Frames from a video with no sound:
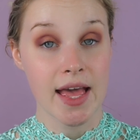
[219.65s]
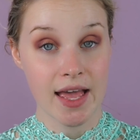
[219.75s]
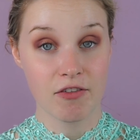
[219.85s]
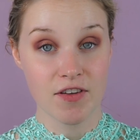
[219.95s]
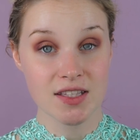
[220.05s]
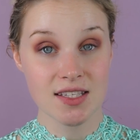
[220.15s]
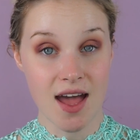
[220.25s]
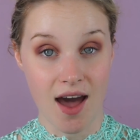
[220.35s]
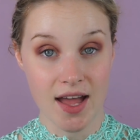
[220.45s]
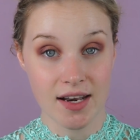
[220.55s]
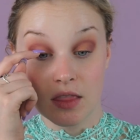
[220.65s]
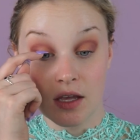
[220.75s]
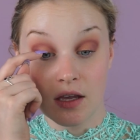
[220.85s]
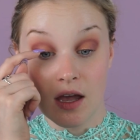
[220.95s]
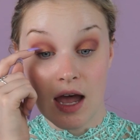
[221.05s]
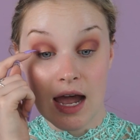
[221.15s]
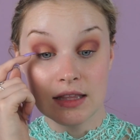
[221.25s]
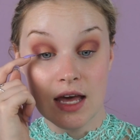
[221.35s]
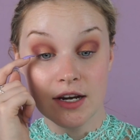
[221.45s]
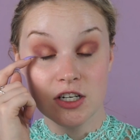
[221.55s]
If it's not, the
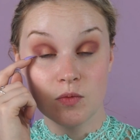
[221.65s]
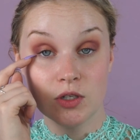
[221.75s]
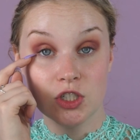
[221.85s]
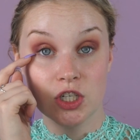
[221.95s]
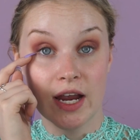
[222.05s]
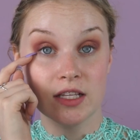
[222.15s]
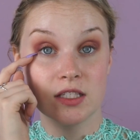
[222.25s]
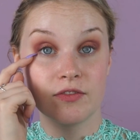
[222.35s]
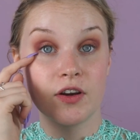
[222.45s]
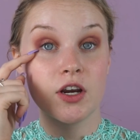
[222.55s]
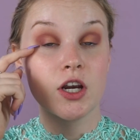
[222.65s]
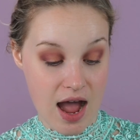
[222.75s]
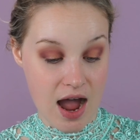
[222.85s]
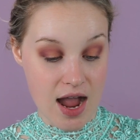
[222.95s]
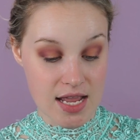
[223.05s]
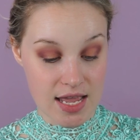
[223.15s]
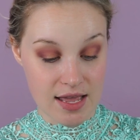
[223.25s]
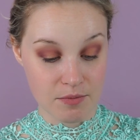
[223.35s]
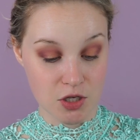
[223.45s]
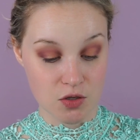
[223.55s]
eyeliner will transfer. I
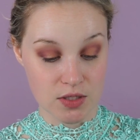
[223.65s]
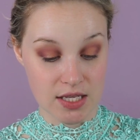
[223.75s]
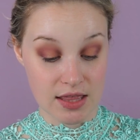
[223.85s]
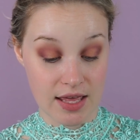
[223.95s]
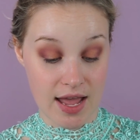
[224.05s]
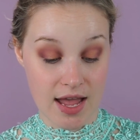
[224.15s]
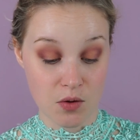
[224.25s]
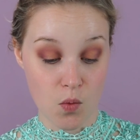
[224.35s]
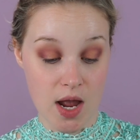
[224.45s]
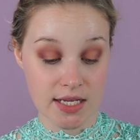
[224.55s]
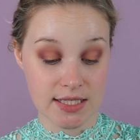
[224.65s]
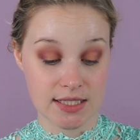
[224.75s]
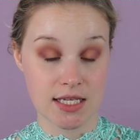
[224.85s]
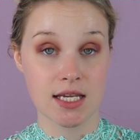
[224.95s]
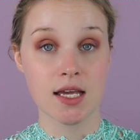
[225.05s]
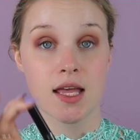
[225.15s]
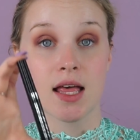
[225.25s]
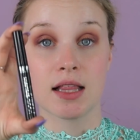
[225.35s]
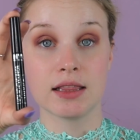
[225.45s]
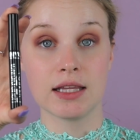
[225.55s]
am using the NYC
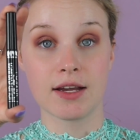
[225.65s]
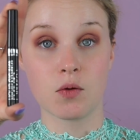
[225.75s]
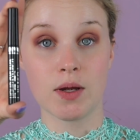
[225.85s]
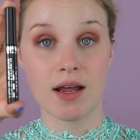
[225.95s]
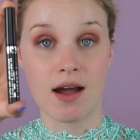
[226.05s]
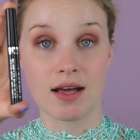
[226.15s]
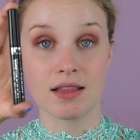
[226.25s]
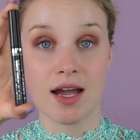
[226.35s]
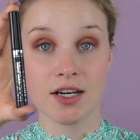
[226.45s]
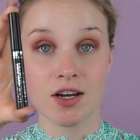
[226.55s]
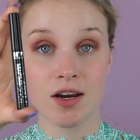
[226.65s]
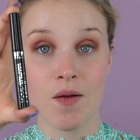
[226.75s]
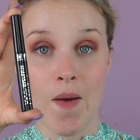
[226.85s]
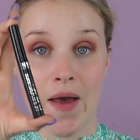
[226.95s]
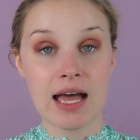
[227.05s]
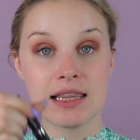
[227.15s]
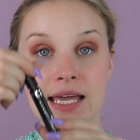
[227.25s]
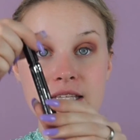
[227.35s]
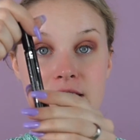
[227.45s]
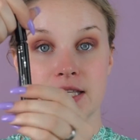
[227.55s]
liquid eyeliner. I
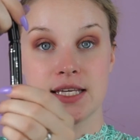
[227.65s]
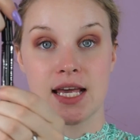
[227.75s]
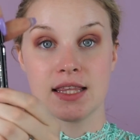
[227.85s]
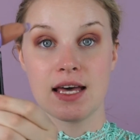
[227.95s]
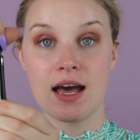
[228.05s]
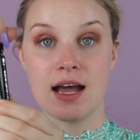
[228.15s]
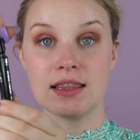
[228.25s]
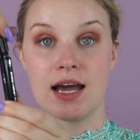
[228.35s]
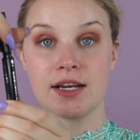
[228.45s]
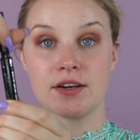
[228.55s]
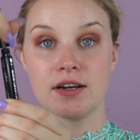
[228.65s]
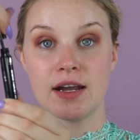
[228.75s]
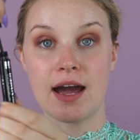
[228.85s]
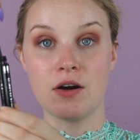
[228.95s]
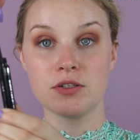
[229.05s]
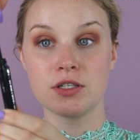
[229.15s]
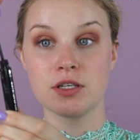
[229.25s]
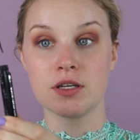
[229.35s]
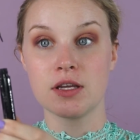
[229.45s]
like to take the eyeliner out